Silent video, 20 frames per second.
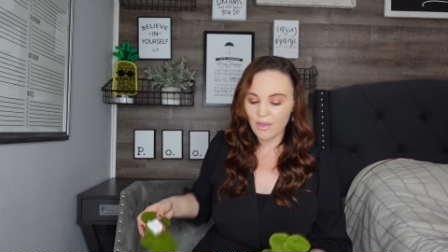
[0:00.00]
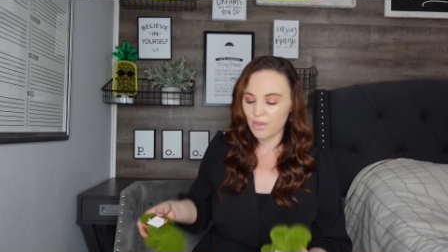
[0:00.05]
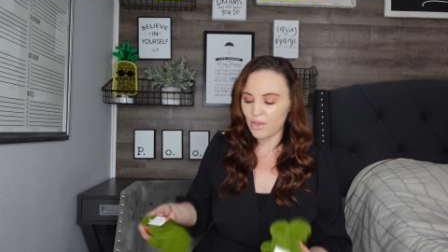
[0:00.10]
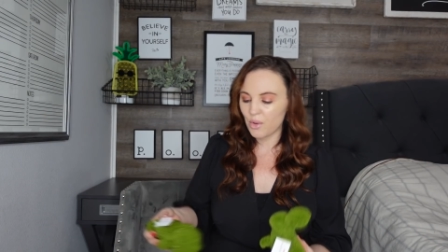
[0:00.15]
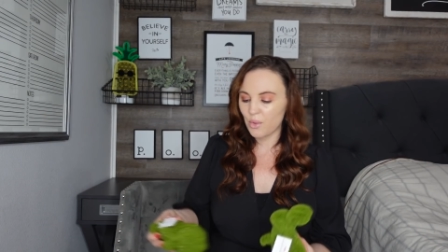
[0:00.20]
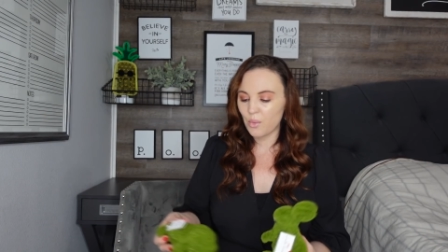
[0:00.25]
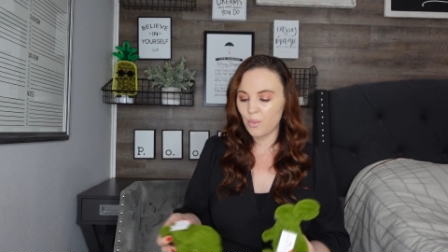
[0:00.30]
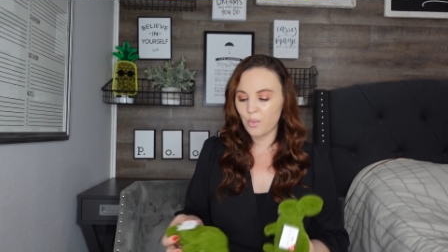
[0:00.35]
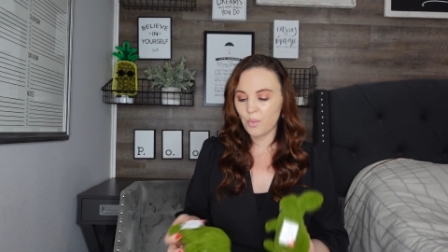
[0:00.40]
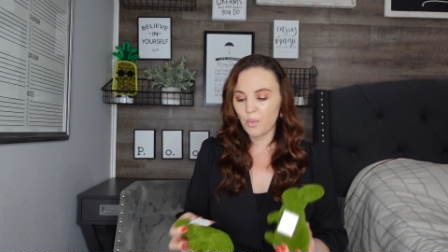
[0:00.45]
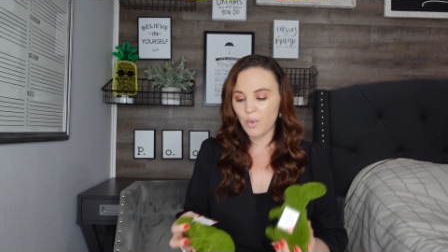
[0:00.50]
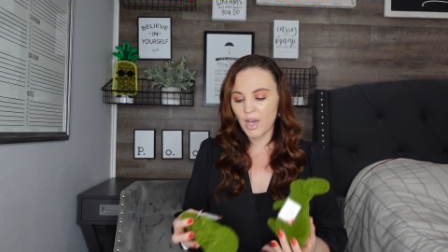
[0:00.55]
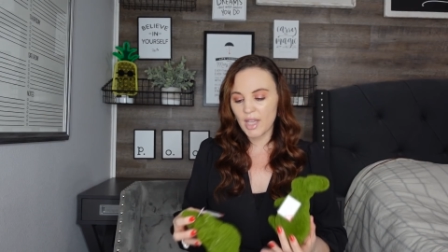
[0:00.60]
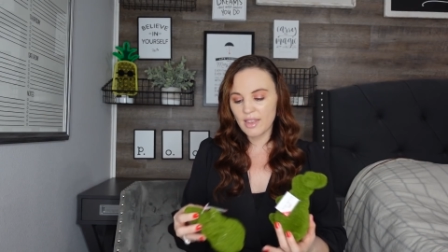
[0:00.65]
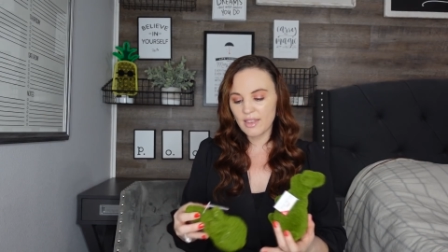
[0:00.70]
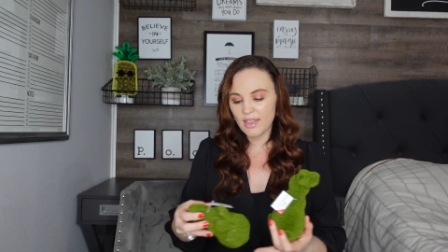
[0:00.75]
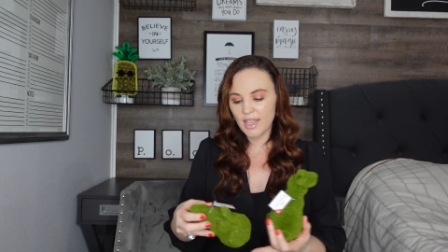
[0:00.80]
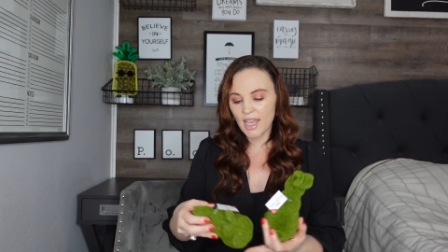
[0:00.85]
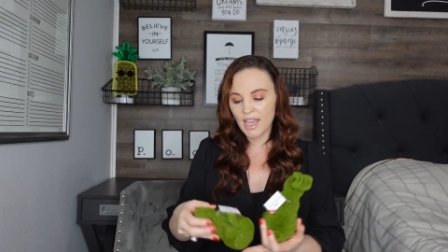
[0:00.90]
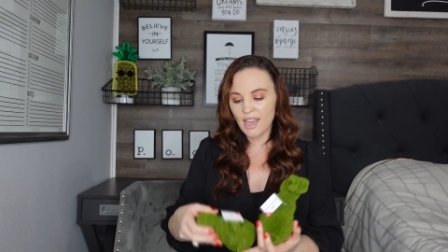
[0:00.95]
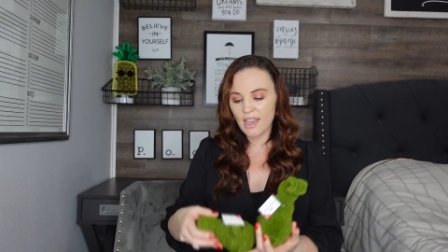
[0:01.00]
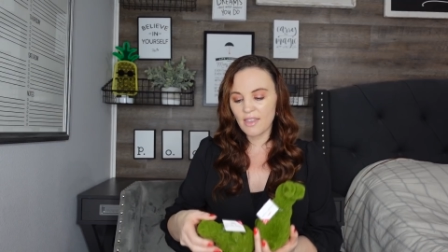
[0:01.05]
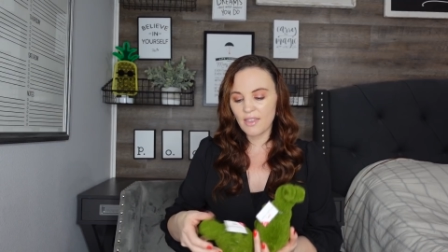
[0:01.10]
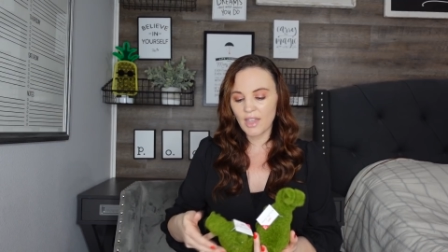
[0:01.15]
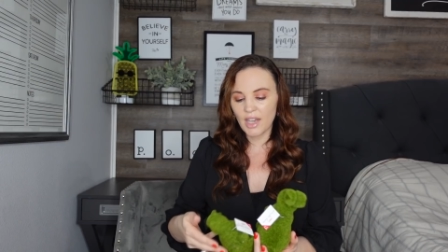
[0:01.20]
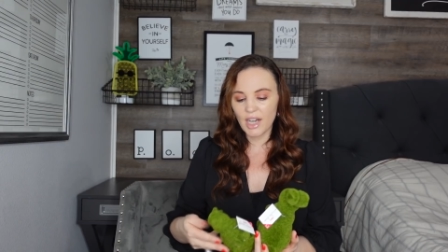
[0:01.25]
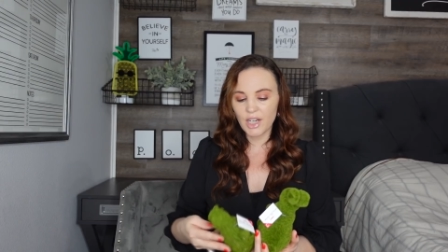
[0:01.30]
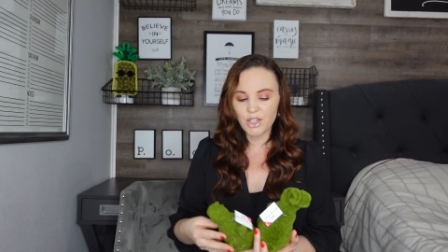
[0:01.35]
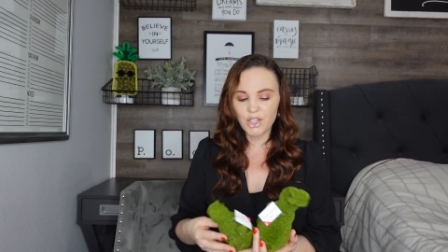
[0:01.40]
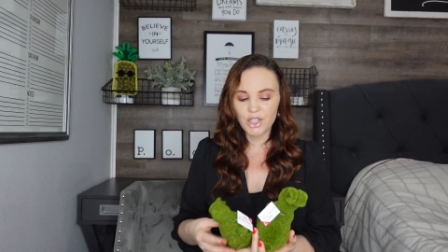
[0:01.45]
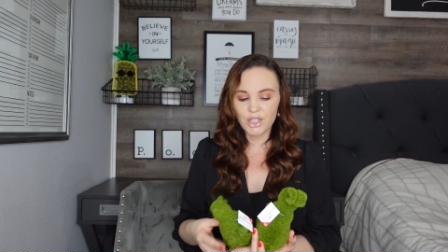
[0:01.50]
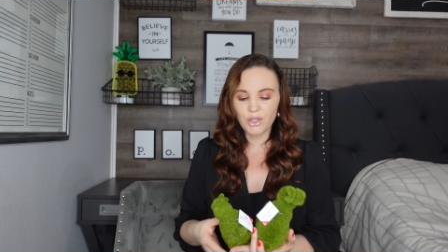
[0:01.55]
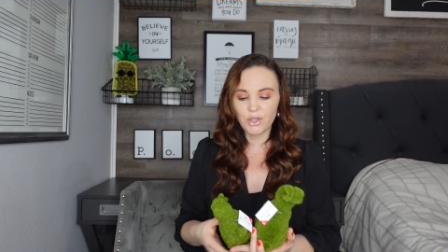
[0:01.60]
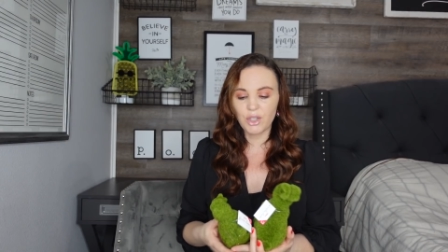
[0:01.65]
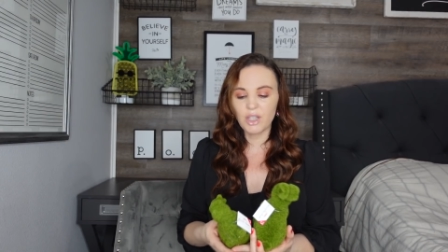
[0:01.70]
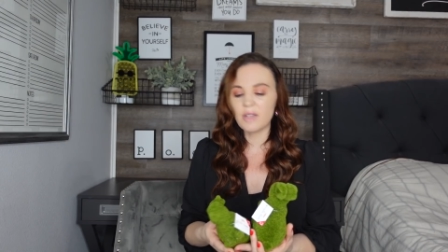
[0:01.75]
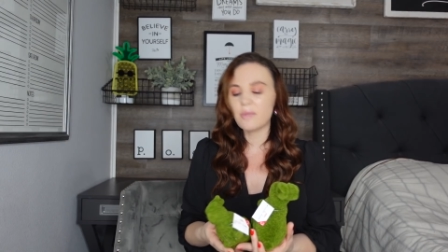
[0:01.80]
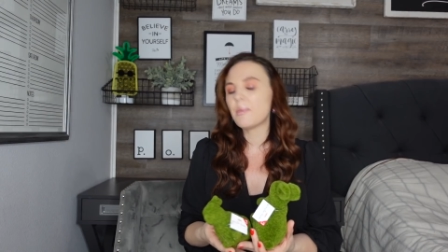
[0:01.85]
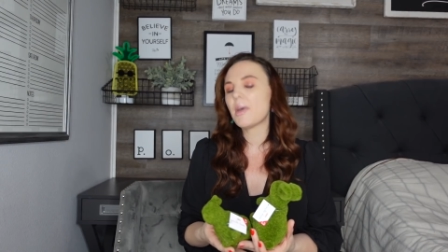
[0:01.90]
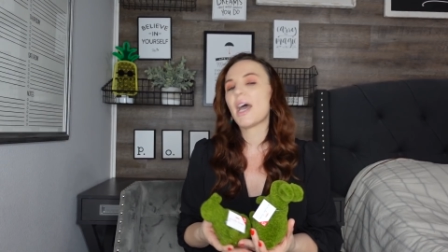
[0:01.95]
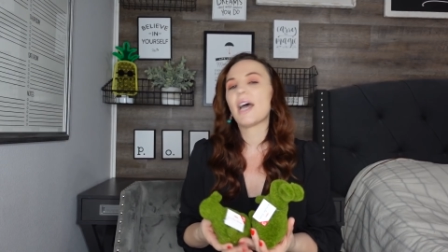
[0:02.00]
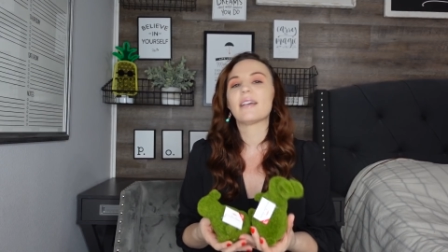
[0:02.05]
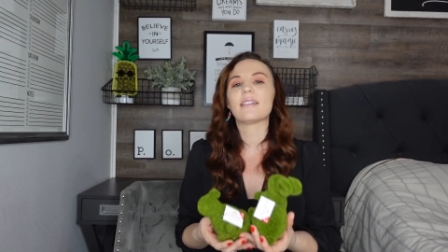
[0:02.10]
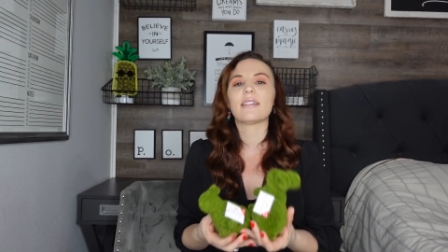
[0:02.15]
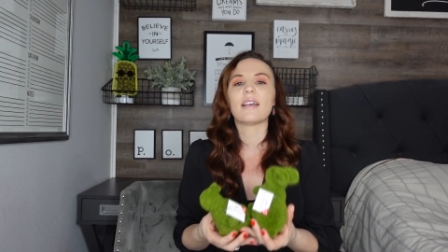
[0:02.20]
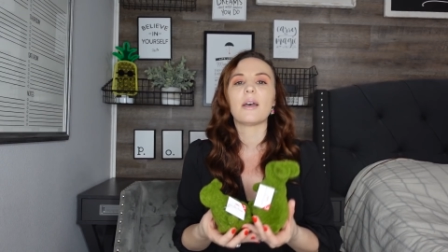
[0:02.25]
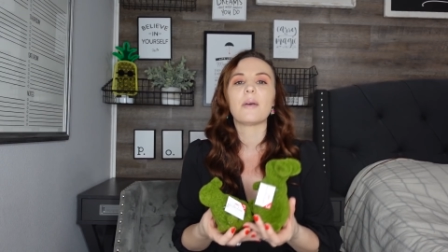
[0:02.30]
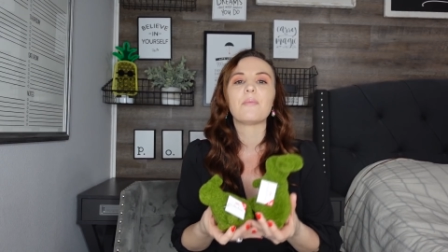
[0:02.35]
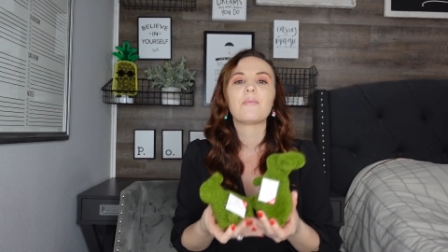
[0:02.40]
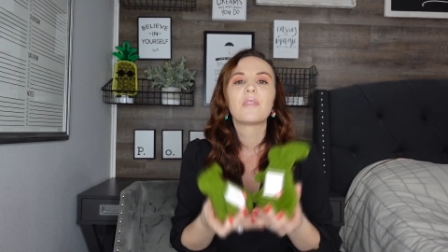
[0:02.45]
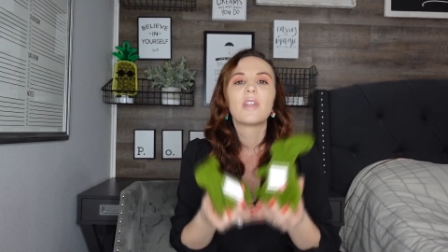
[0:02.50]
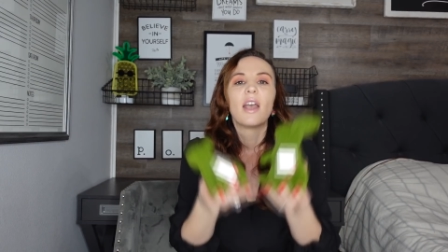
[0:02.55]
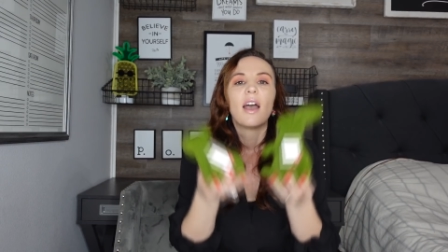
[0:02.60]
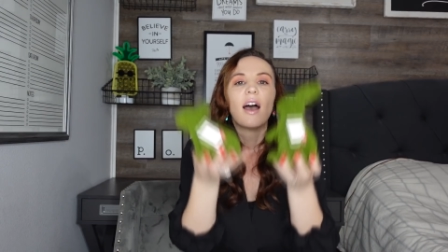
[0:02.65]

The one thing that I just couldn't pass up,